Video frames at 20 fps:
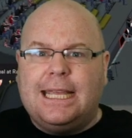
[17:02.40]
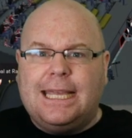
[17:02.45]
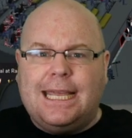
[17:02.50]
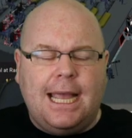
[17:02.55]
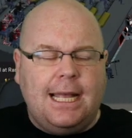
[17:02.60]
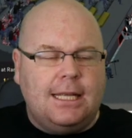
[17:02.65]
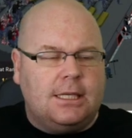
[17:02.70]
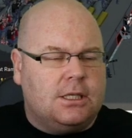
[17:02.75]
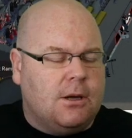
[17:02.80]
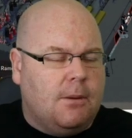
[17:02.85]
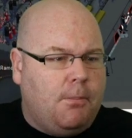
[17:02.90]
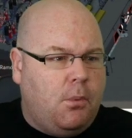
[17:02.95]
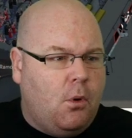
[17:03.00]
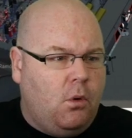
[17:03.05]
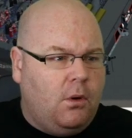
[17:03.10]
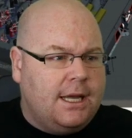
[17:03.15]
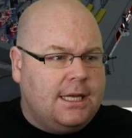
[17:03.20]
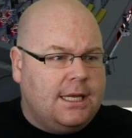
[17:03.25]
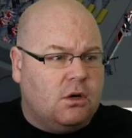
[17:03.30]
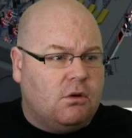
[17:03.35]
Gets a
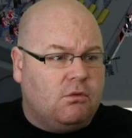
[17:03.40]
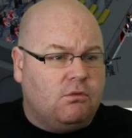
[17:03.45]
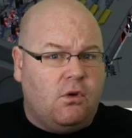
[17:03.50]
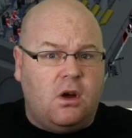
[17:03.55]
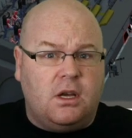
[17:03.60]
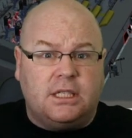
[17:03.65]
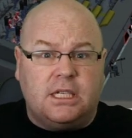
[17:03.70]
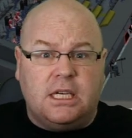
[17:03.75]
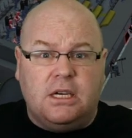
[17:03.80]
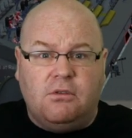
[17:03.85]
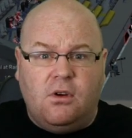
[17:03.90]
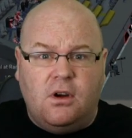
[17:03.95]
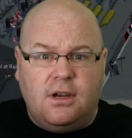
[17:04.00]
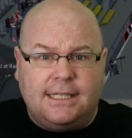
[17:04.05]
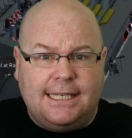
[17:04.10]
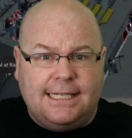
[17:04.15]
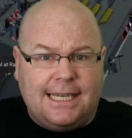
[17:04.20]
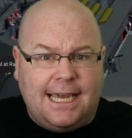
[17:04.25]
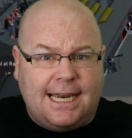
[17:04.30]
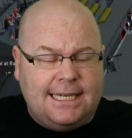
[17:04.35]
ball into Rossi.
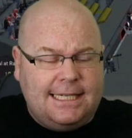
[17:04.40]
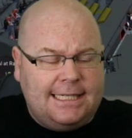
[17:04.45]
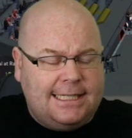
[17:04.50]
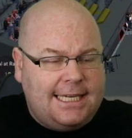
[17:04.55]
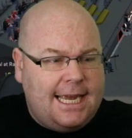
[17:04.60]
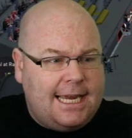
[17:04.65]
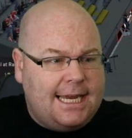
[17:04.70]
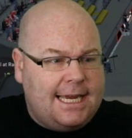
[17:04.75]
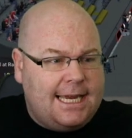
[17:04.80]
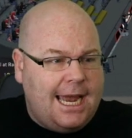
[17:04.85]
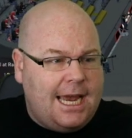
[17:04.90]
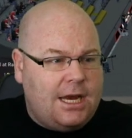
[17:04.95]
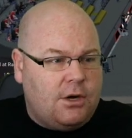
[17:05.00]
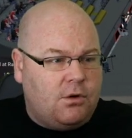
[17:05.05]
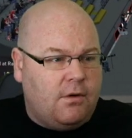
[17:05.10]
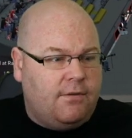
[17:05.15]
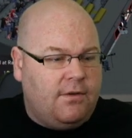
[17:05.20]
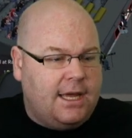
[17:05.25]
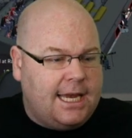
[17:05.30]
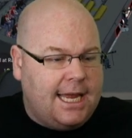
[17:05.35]
Rossi's had his second
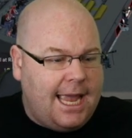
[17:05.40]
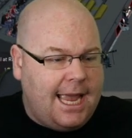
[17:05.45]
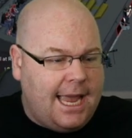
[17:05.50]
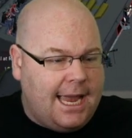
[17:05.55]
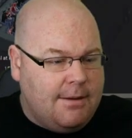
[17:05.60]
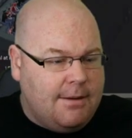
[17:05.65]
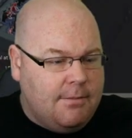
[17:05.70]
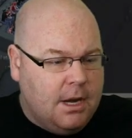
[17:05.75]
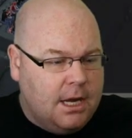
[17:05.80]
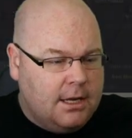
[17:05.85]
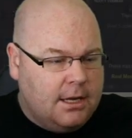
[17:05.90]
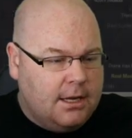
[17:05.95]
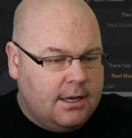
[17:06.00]
header of the game.